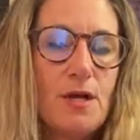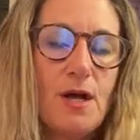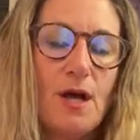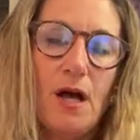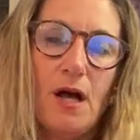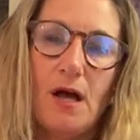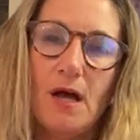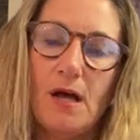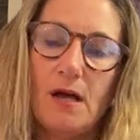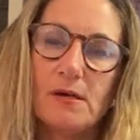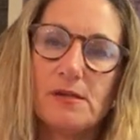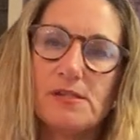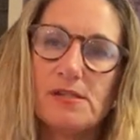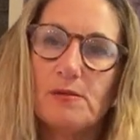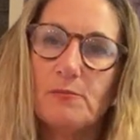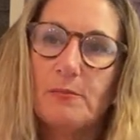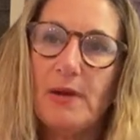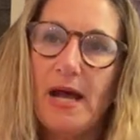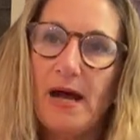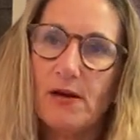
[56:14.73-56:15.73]
uh,
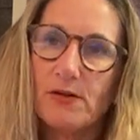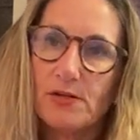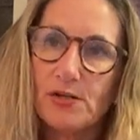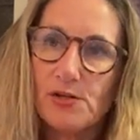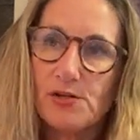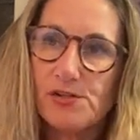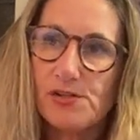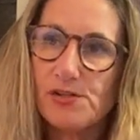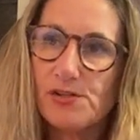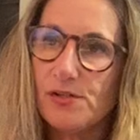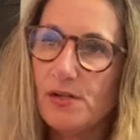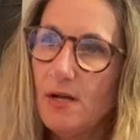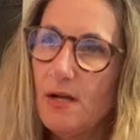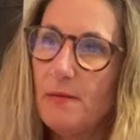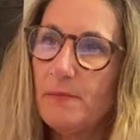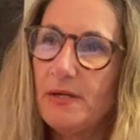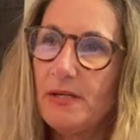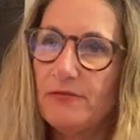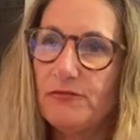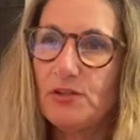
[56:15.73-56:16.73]
some powders,
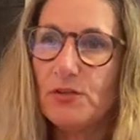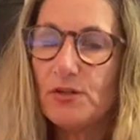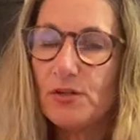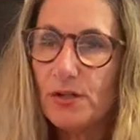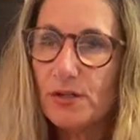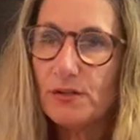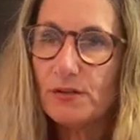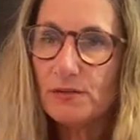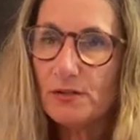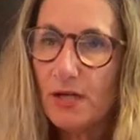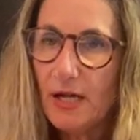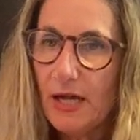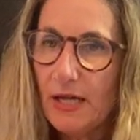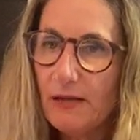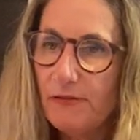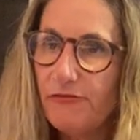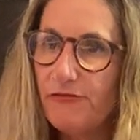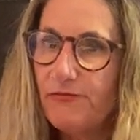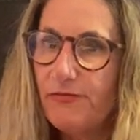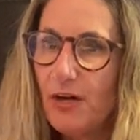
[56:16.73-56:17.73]
but if you're
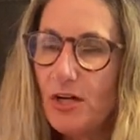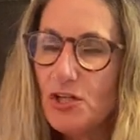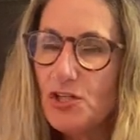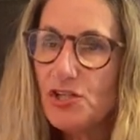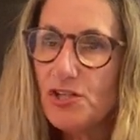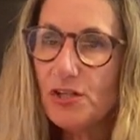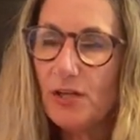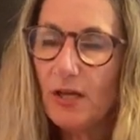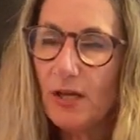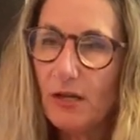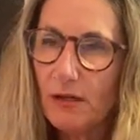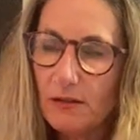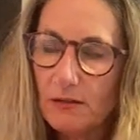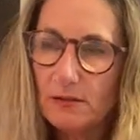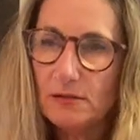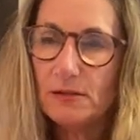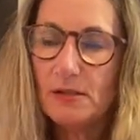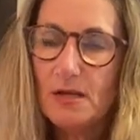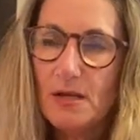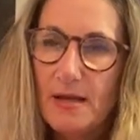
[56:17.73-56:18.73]
kind of
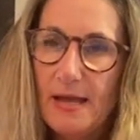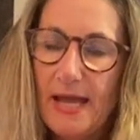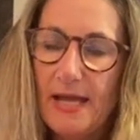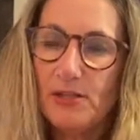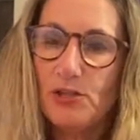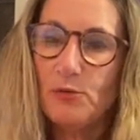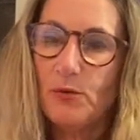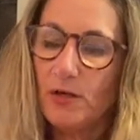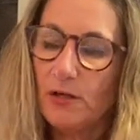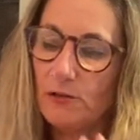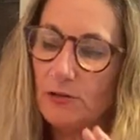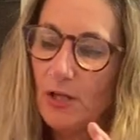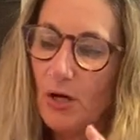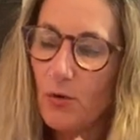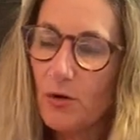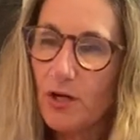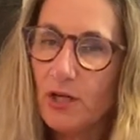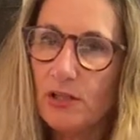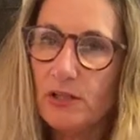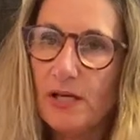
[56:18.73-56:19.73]
functioning and you want to
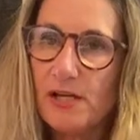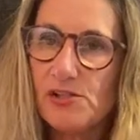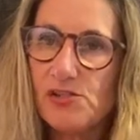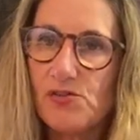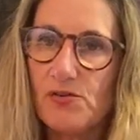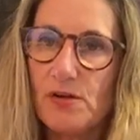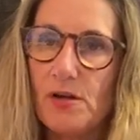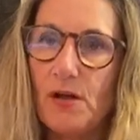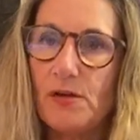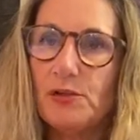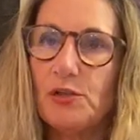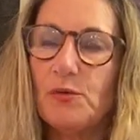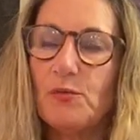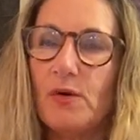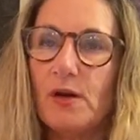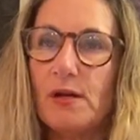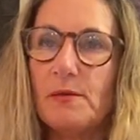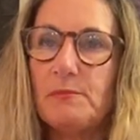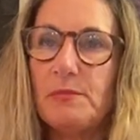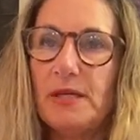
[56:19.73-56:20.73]
lower cholesterol, you
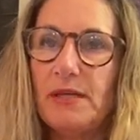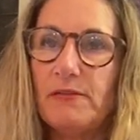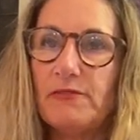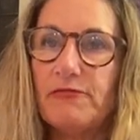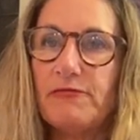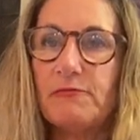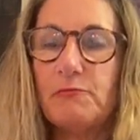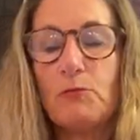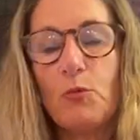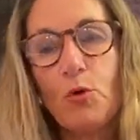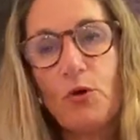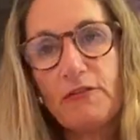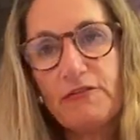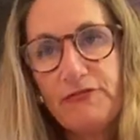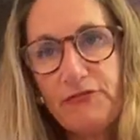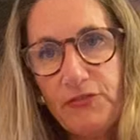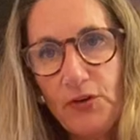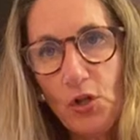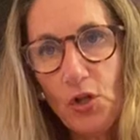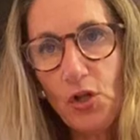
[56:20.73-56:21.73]
want to be more
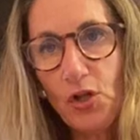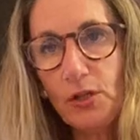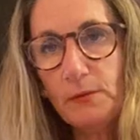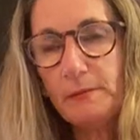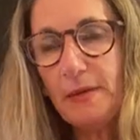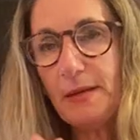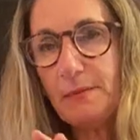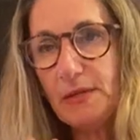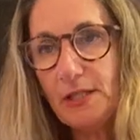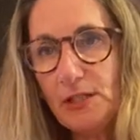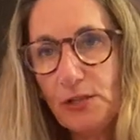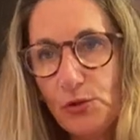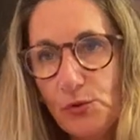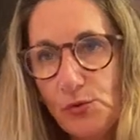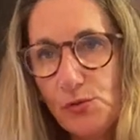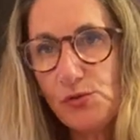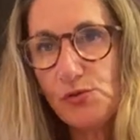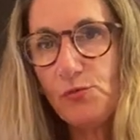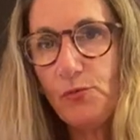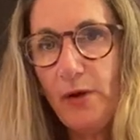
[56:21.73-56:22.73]
full, maybe
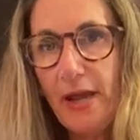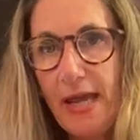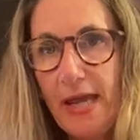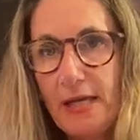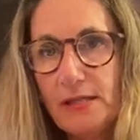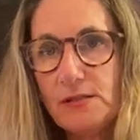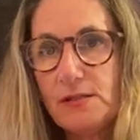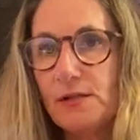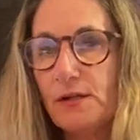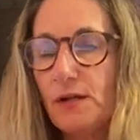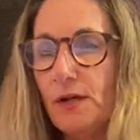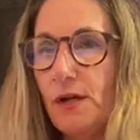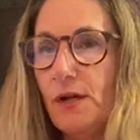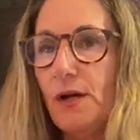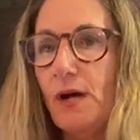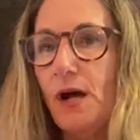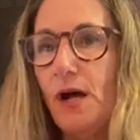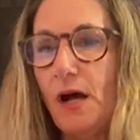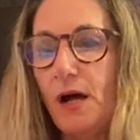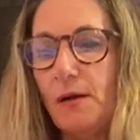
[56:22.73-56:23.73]
lose weight,
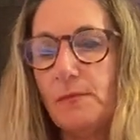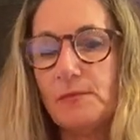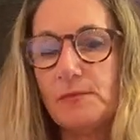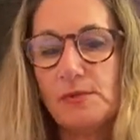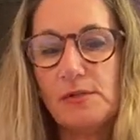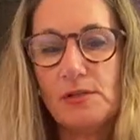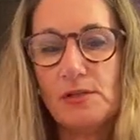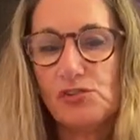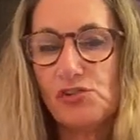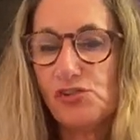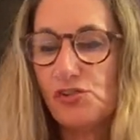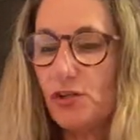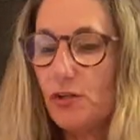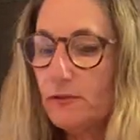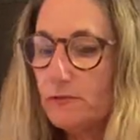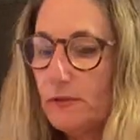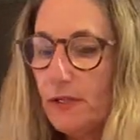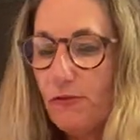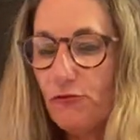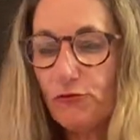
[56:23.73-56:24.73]
um,
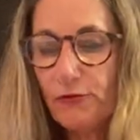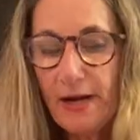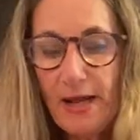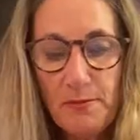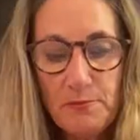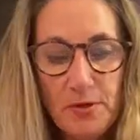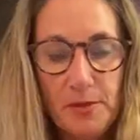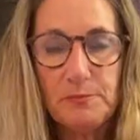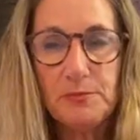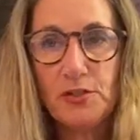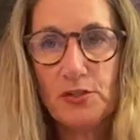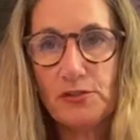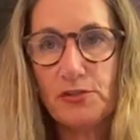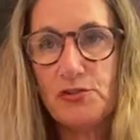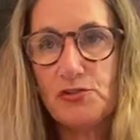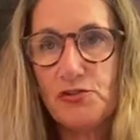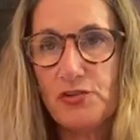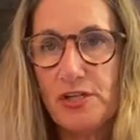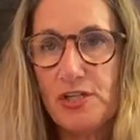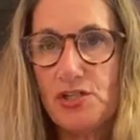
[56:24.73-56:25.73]
certainly ramp up your
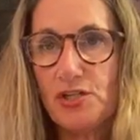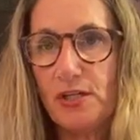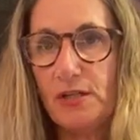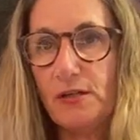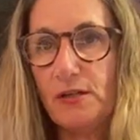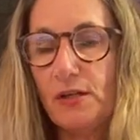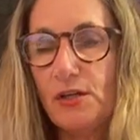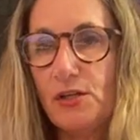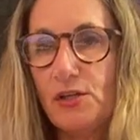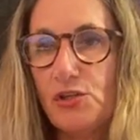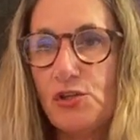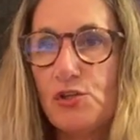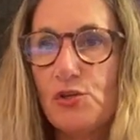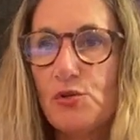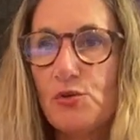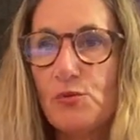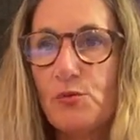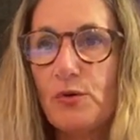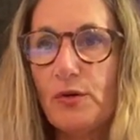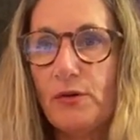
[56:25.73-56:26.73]
nutrition.
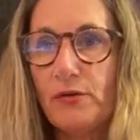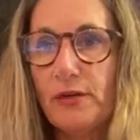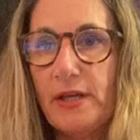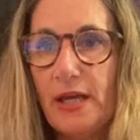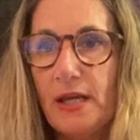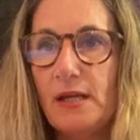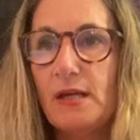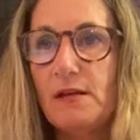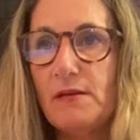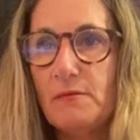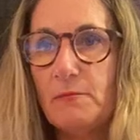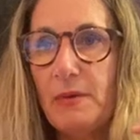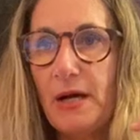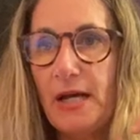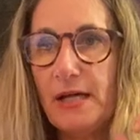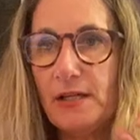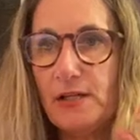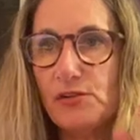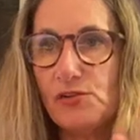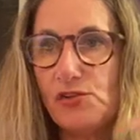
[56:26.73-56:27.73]
You will get it
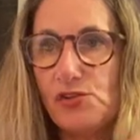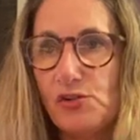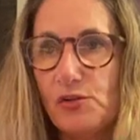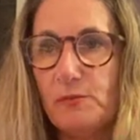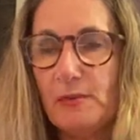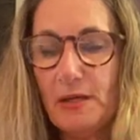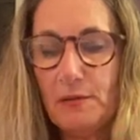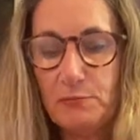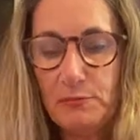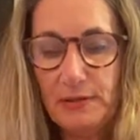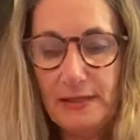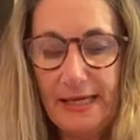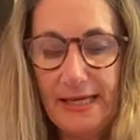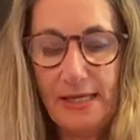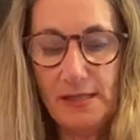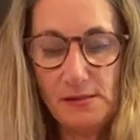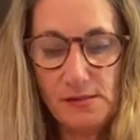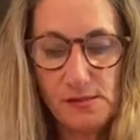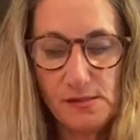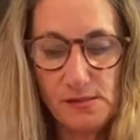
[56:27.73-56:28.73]
by consuming
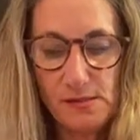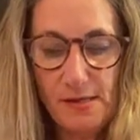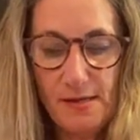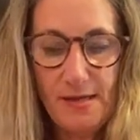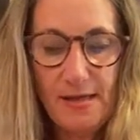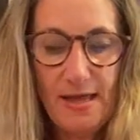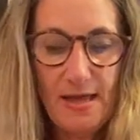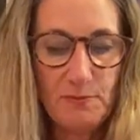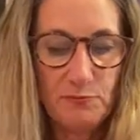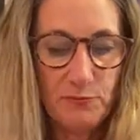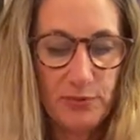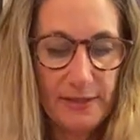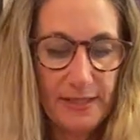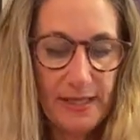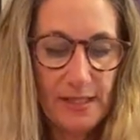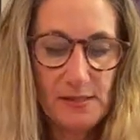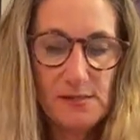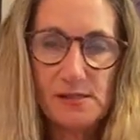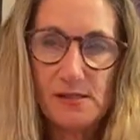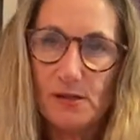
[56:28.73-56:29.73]
plants, and
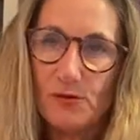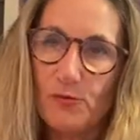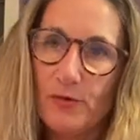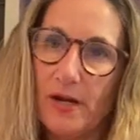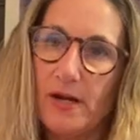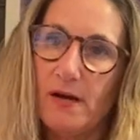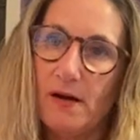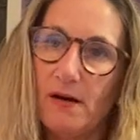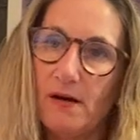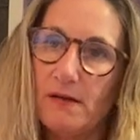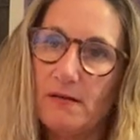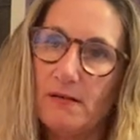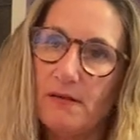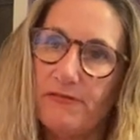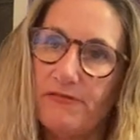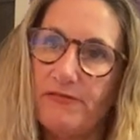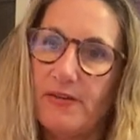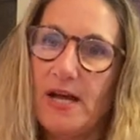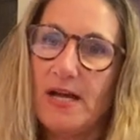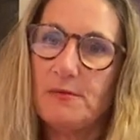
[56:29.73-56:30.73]
plants are where the
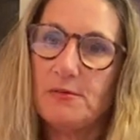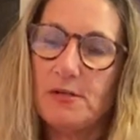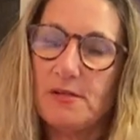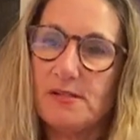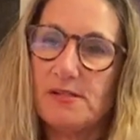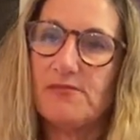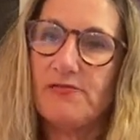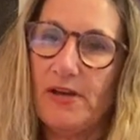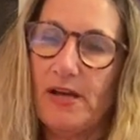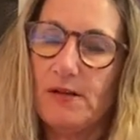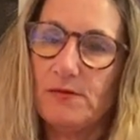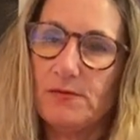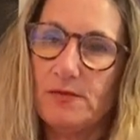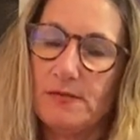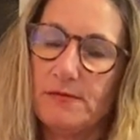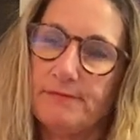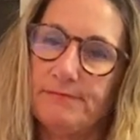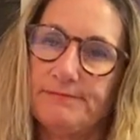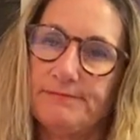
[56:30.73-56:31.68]
fiber is found.